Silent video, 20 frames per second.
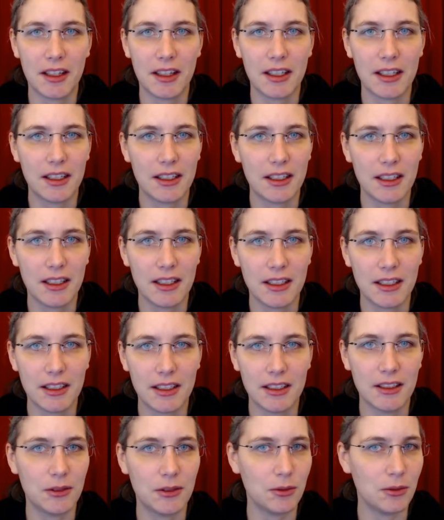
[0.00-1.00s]
i i
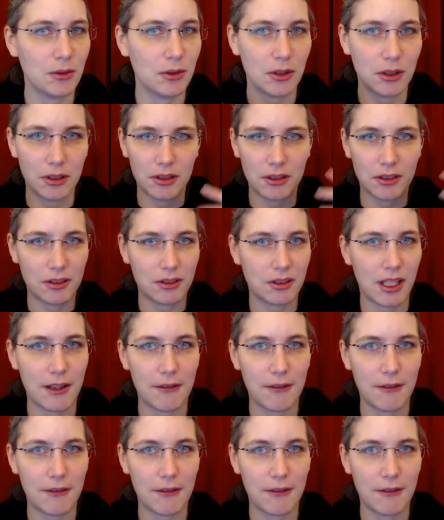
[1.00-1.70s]
do not have